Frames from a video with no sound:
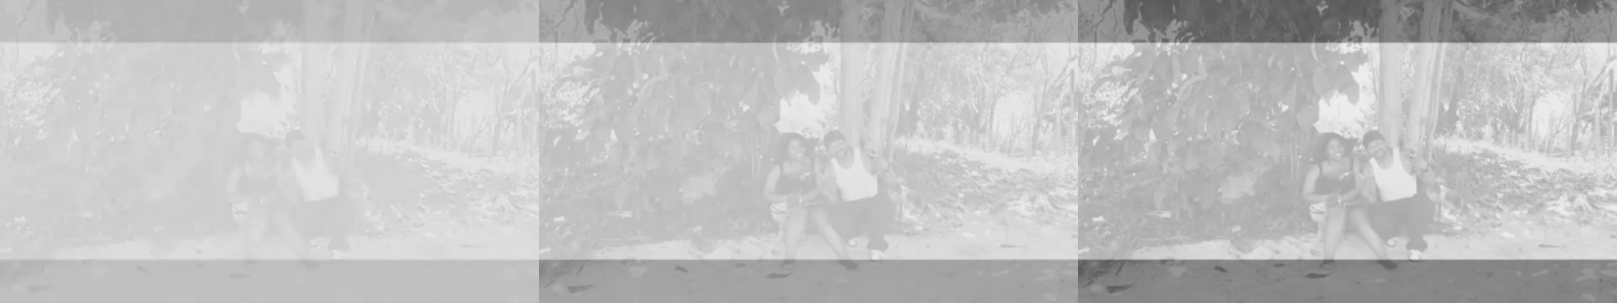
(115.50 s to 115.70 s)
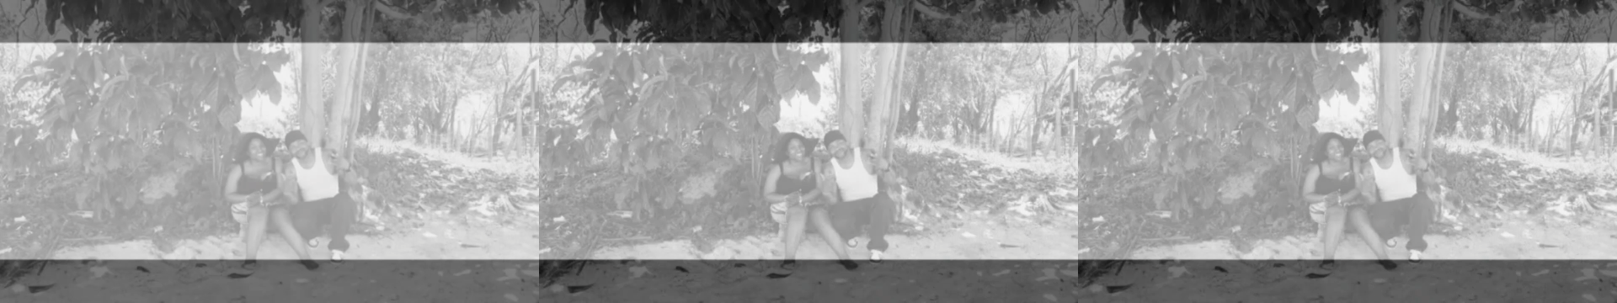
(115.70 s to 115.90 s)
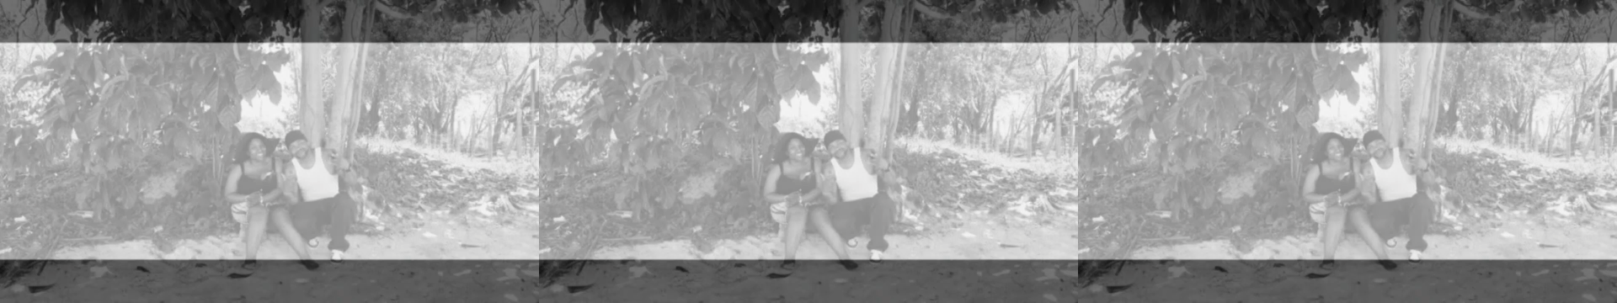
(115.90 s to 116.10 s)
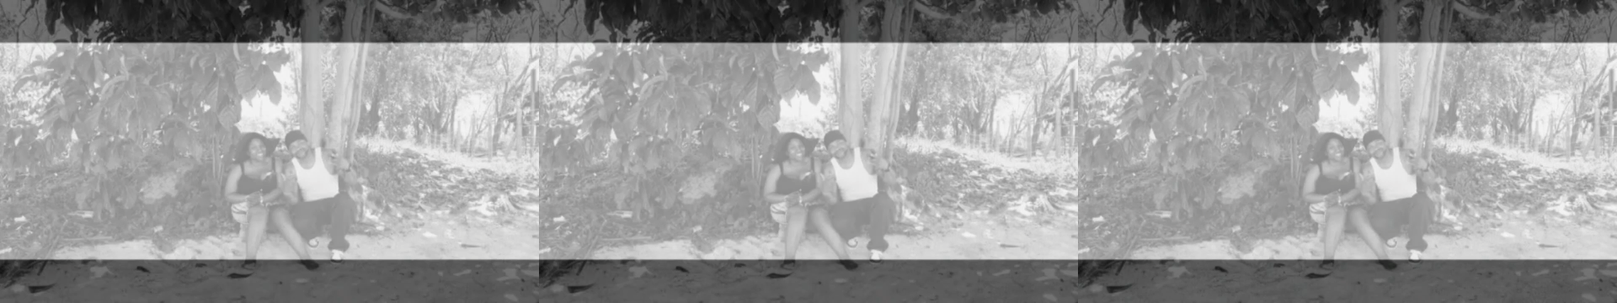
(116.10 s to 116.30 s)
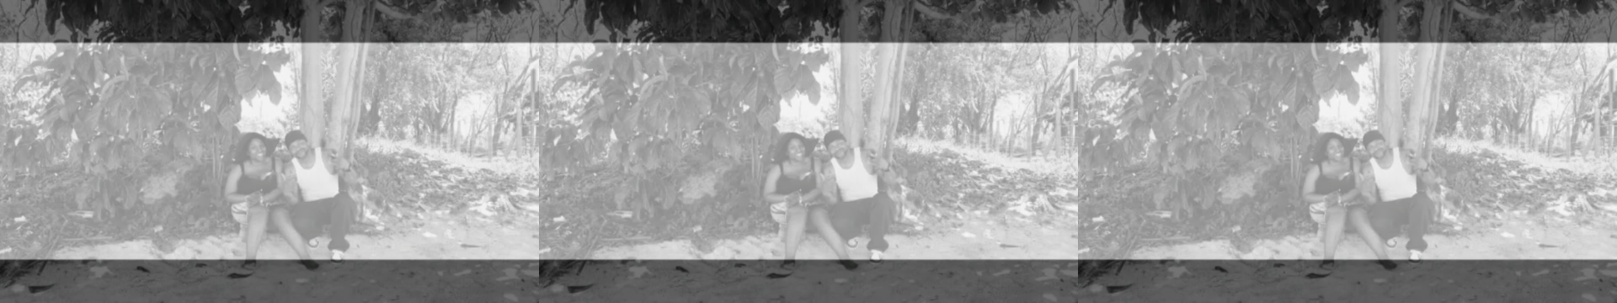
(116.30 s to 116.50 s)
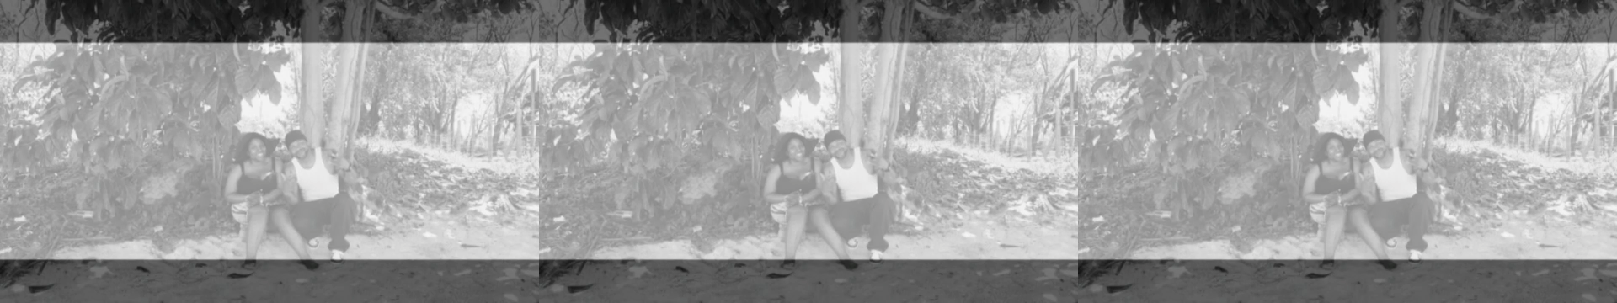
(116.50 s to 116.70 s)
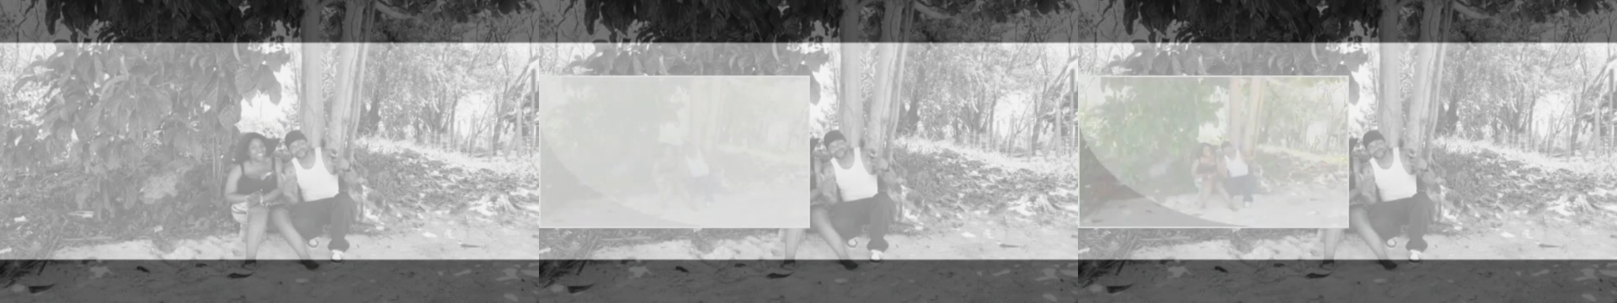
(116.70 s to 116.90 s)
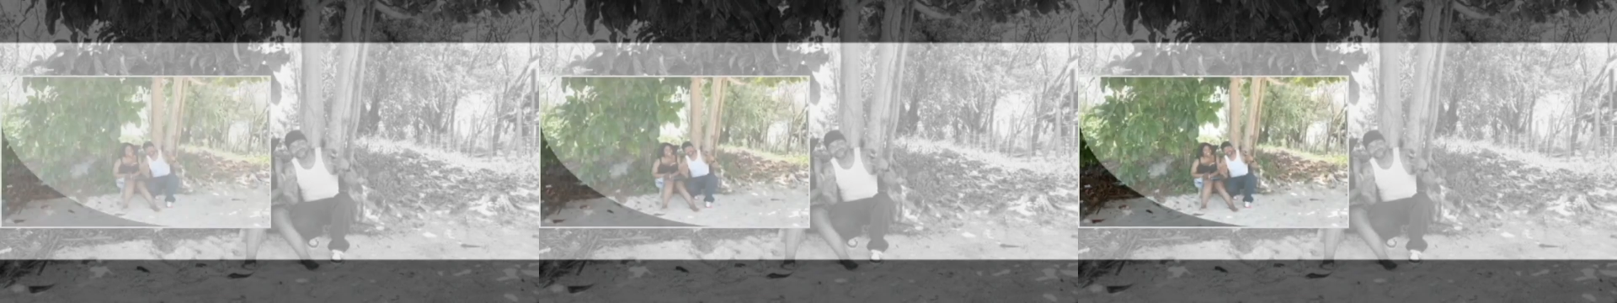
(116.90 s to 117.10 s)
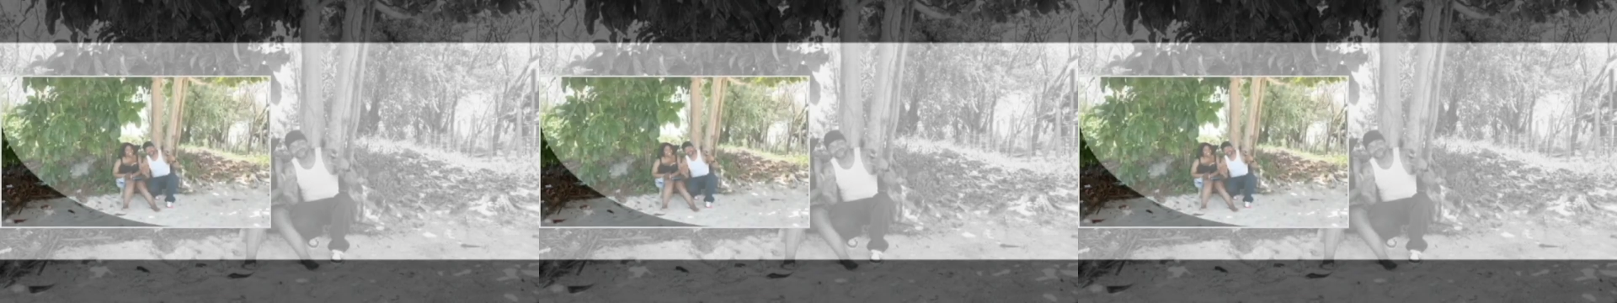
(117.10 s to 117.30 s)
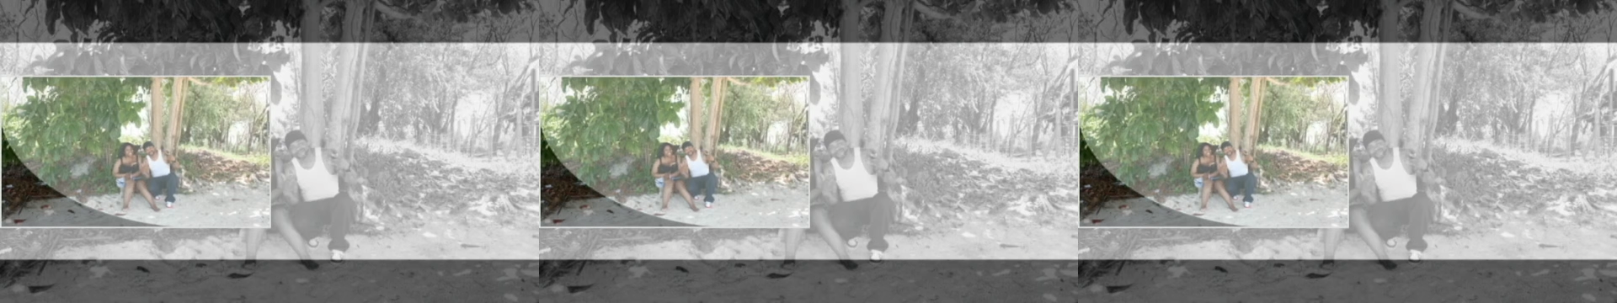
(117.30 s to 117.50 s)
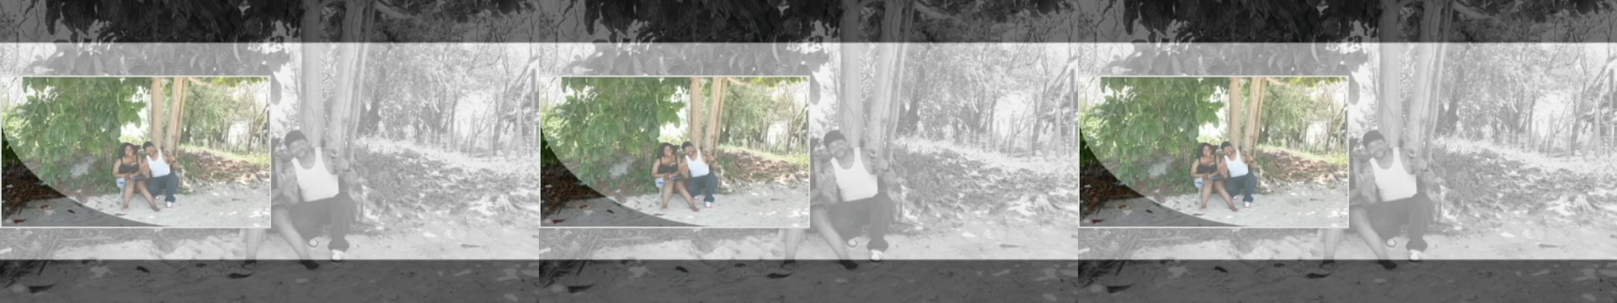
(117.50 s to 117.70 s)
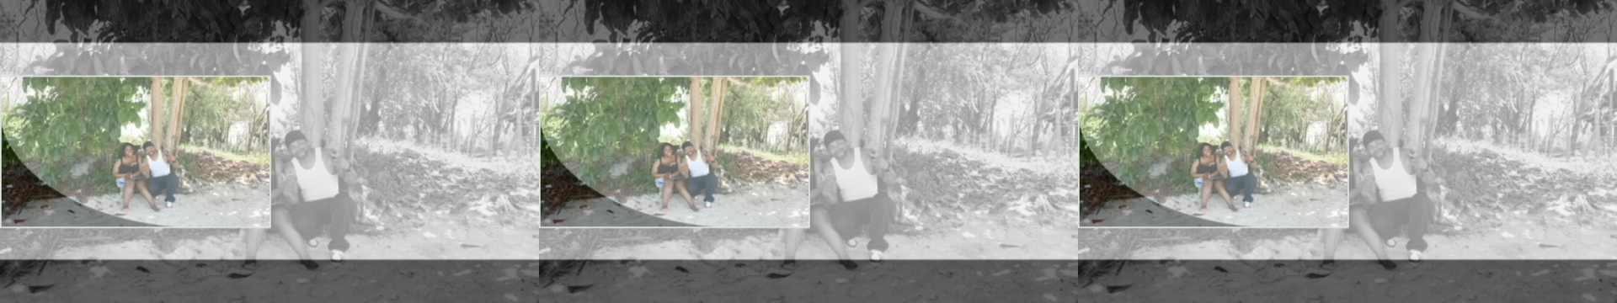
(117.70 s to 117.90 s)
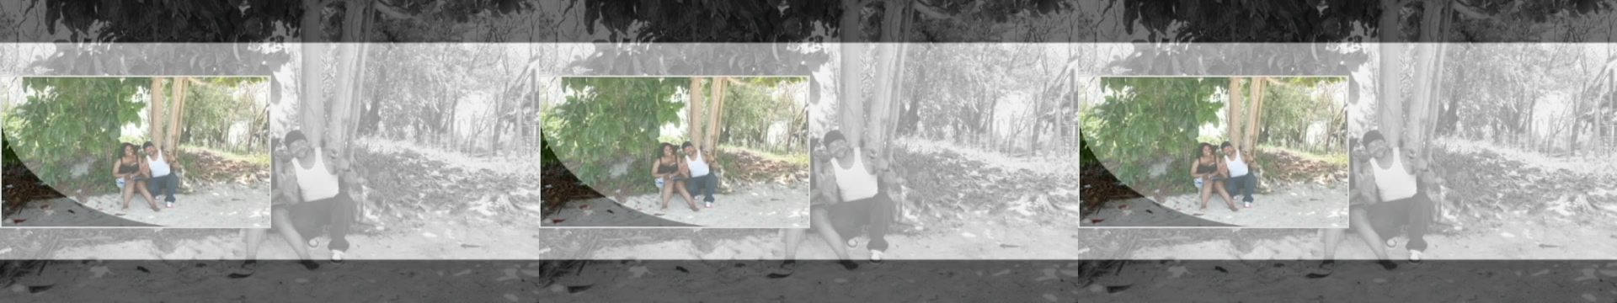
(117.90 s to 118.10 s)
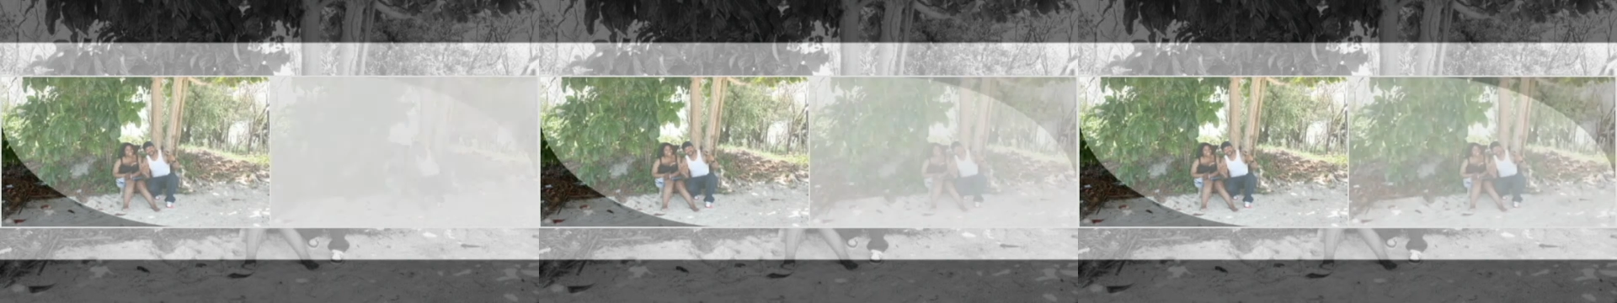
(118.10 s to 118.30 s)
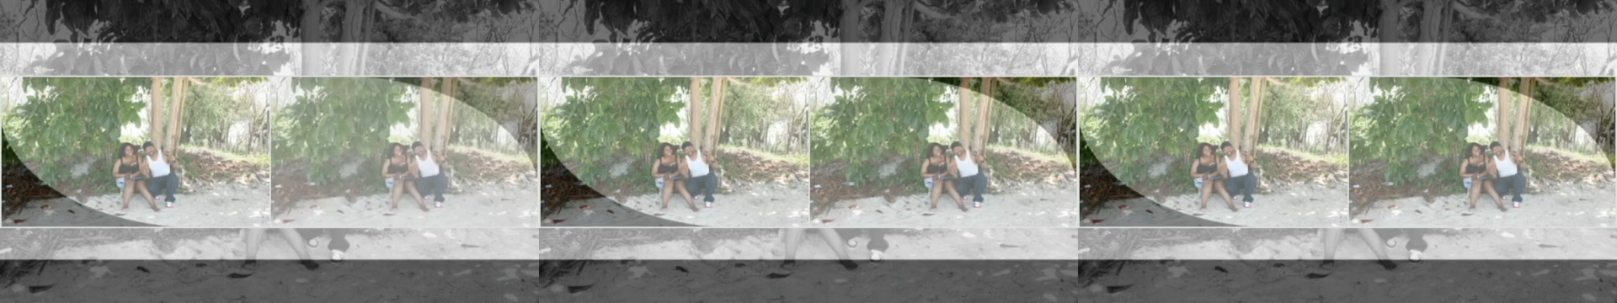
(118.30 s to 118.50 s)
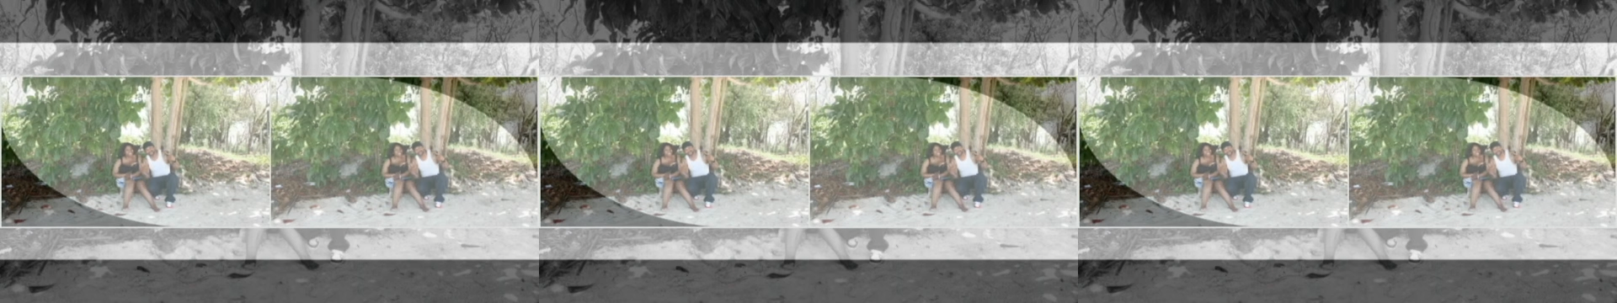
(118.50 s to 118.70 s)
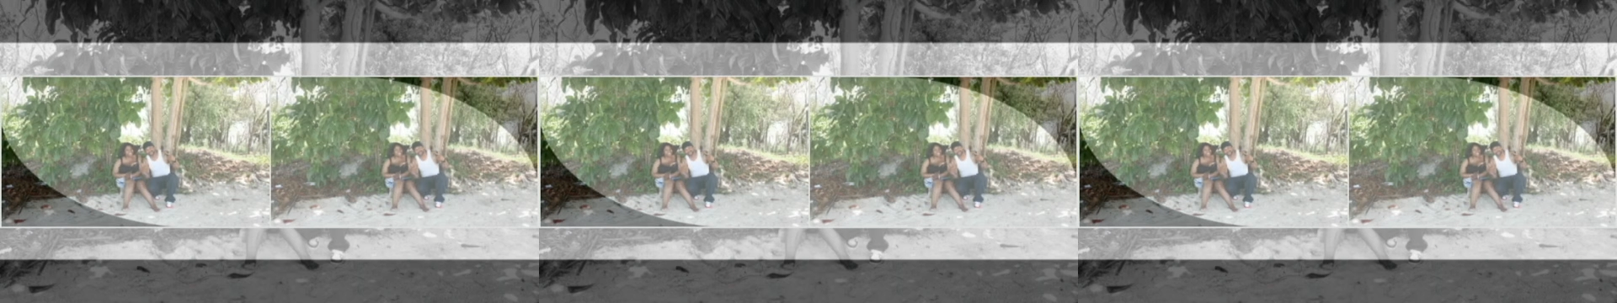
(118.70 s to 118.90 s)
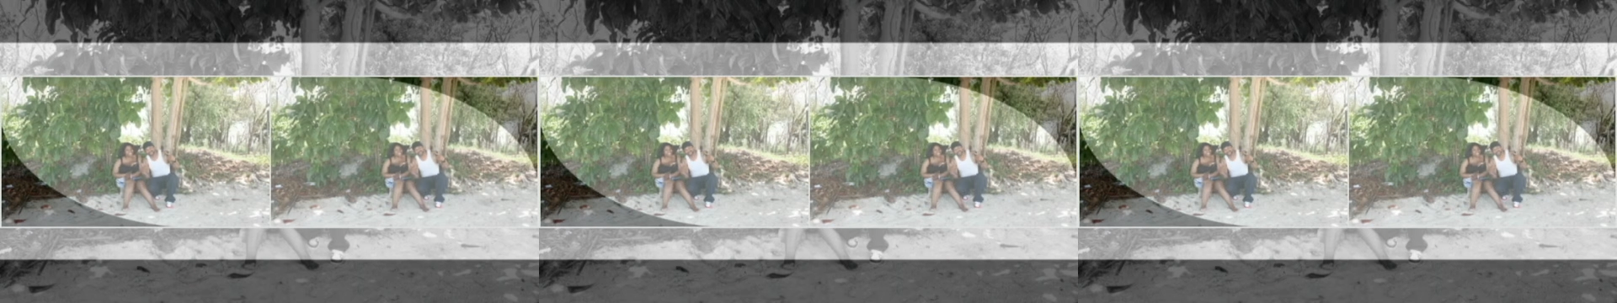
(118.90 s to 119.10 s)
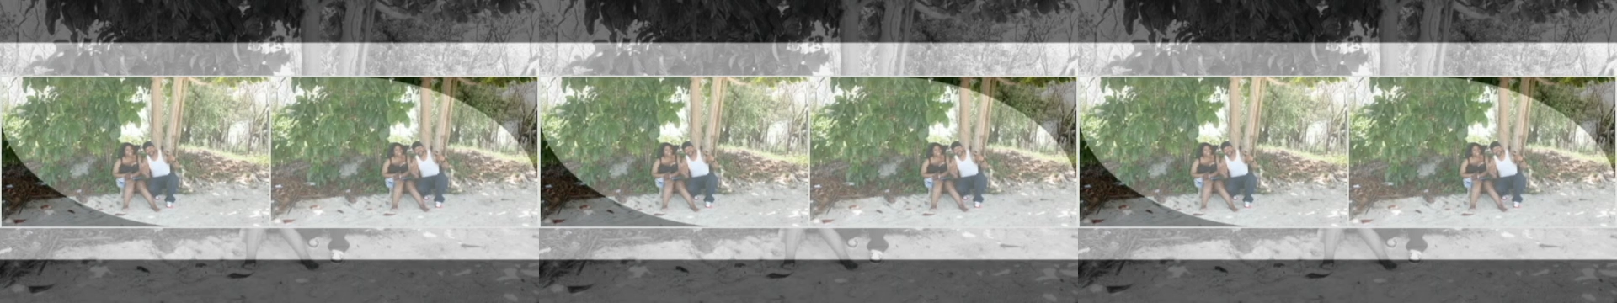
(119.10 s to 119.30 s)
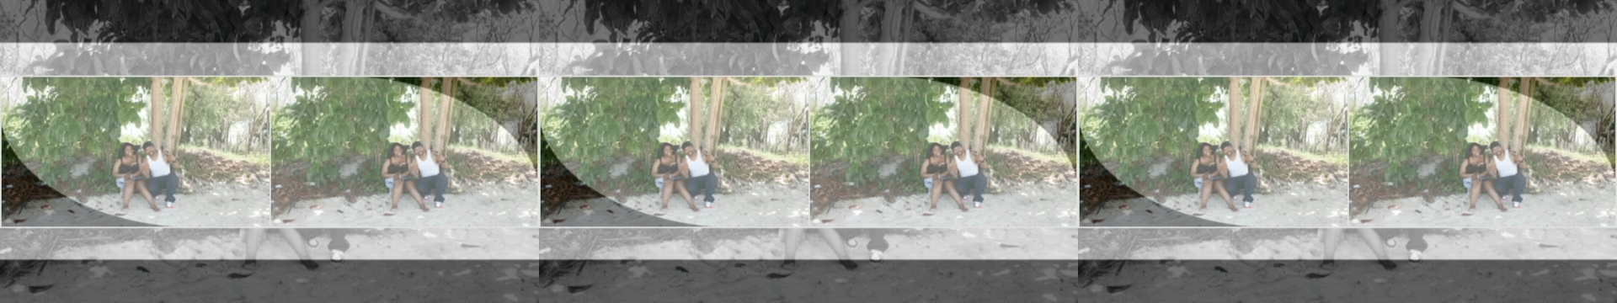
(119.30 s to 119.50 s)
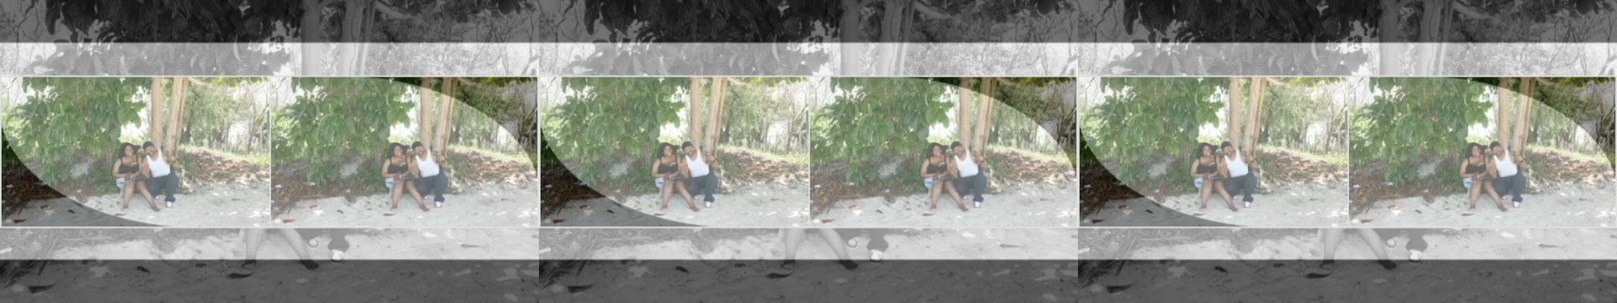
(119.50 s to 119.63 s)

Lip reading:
Nobody's mouth can be seen.